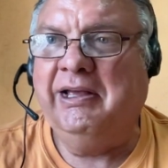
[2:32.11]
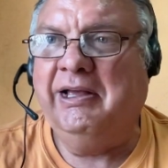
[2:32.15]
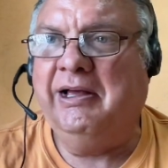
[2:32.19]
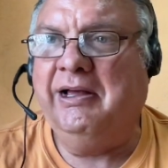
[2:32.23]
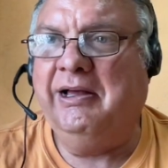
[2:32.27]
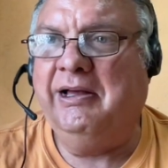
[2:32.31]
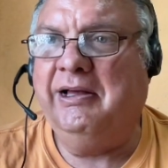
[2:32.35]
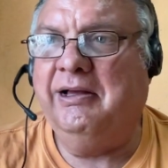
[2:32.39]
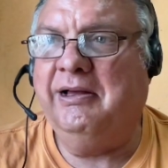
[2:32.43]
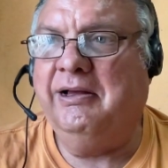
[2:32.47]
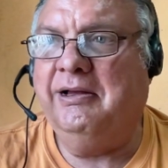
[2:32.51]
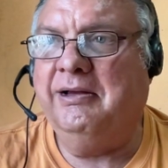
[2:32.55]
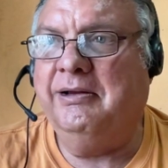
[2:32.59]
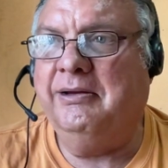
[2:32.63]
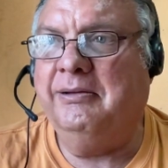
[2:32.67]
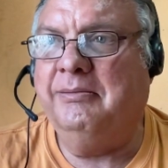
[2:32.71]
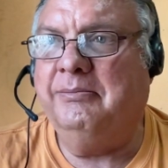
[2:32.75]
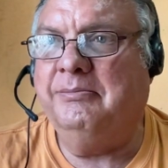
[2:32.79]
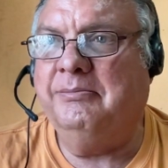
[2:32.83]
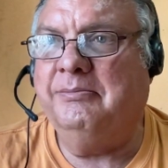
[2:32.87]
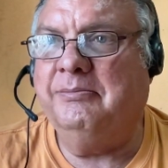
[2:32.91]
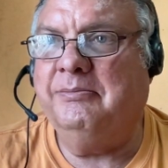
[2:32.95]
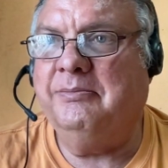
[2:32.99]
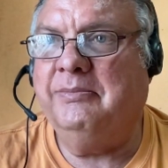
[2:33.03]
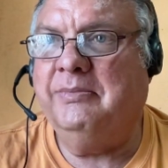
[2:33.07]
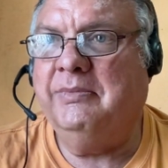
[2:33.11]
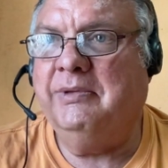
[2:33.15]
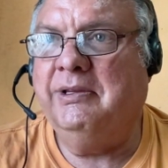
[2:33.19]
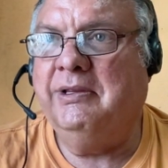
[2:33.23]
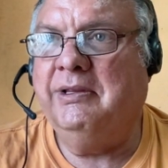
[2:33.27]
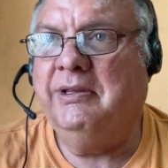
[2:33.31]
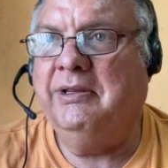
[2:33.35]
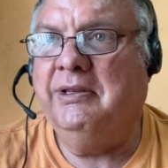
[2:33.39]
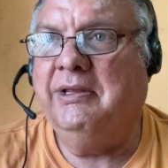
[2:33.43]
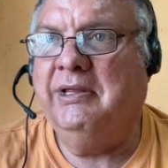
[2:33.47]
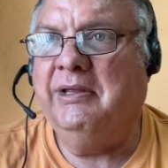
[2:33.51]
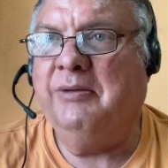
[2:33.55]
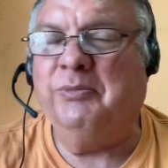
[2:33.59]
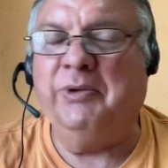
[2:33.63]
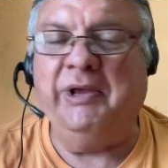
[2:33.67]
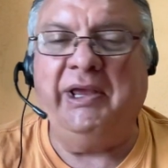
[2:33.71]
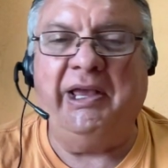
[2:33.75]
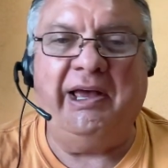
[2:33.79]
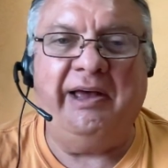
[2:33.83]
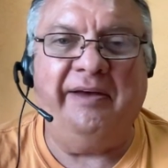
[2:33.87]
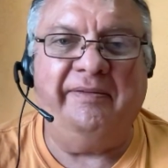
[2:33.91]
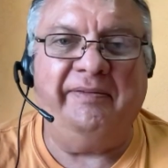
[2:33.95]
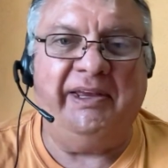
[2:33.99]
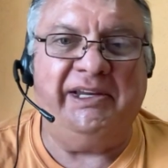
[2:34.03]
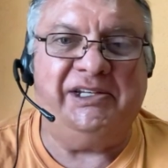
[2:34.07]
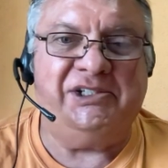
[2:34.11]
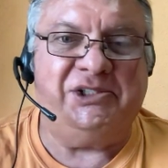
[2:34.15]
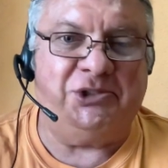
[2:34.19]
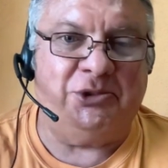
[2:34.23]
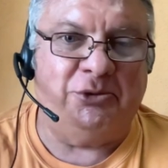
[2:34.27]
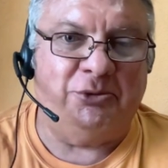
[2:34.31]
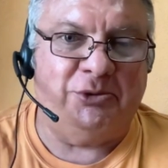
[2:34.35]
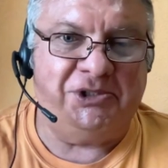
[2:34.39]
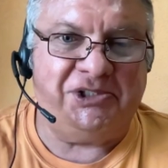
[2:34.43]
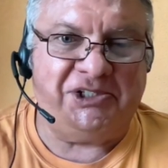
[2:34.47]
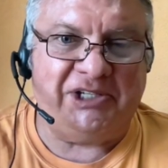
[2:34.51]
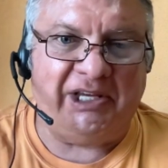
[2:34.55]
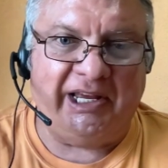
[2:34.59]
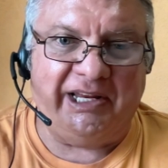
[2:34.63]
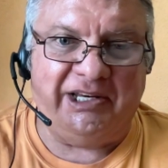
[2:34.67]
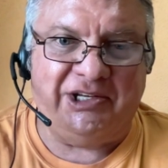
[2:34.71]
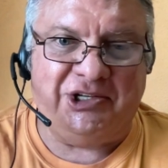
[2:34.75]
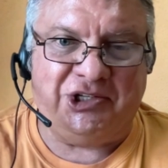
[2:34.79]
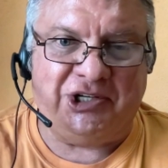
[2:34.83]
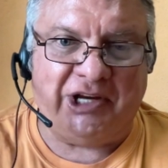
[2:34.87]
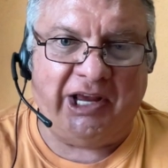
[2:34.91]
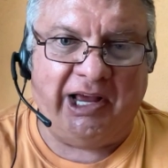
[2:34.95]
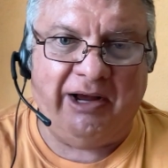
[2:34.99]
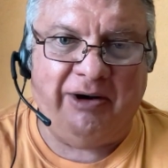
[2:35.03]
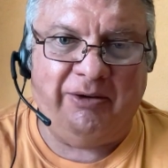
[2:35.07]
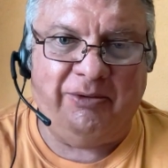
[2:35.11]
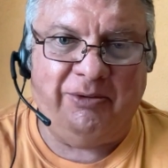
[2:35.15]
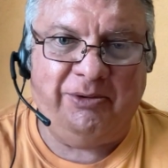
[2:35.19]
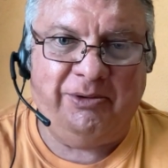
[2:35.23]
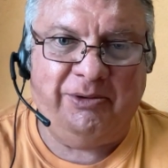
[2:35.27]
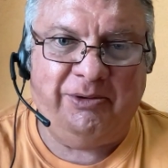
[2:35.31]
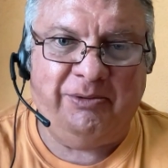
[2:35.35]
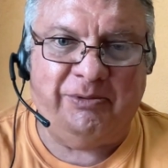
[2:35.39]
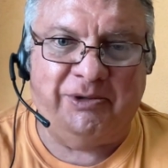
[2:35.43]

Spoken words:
Um, we have a suicide shower,